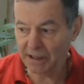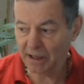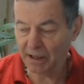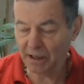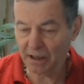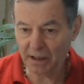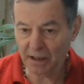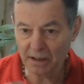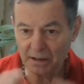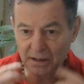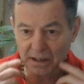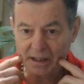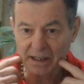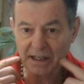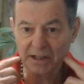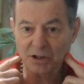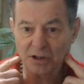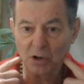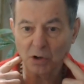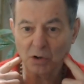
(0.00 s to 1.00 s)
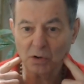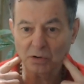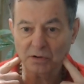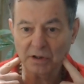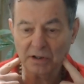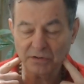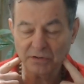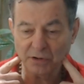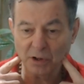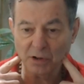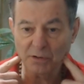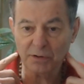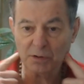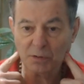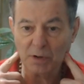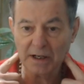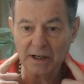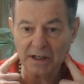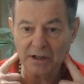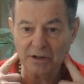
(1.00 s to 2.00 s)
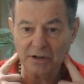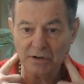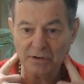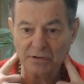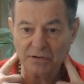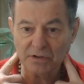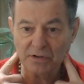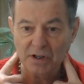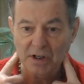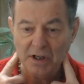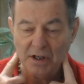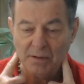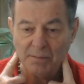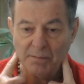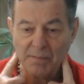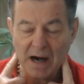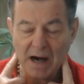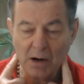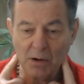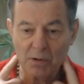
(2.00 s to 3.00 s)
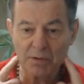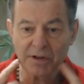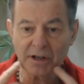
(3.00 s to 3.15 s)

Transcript: Uh, again, you hold the silver right in your mouth.